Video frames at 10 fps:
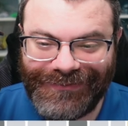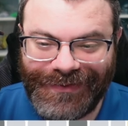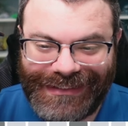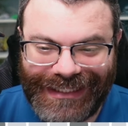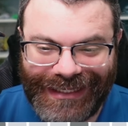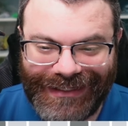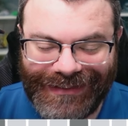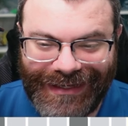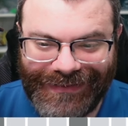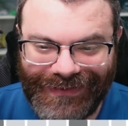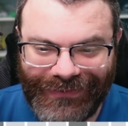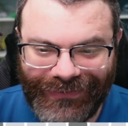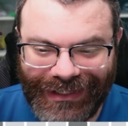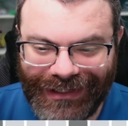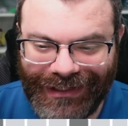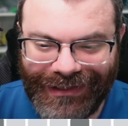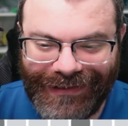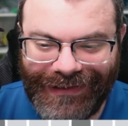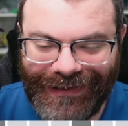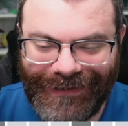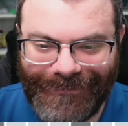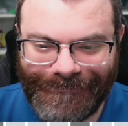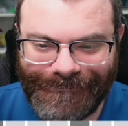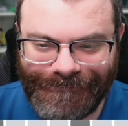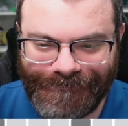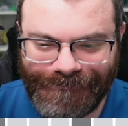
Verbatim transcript: it reads the N and the O. Um,